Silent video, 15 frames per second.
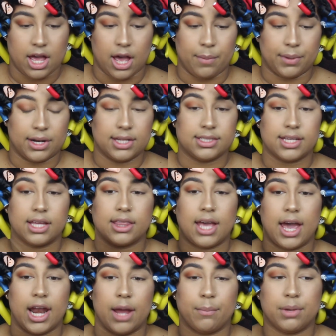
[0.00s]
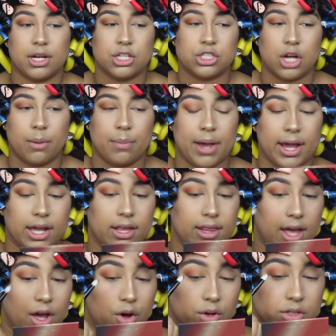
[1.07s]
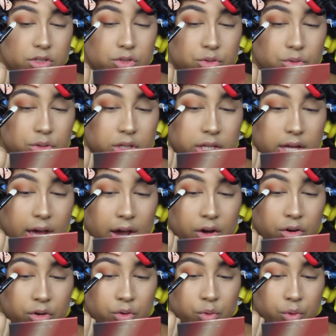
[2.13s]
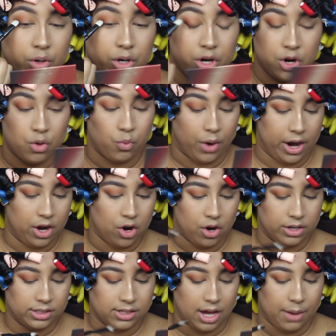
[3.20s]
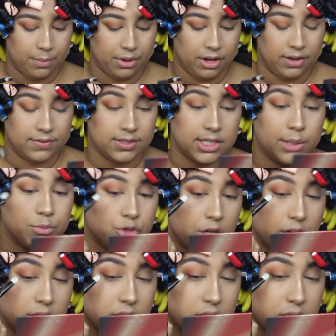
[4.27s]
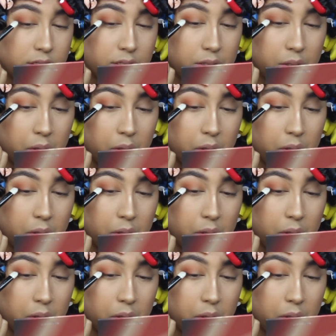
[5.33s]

I'm going to take that and I'm going to start packing that onto the outer corner right on top of Slip Dress.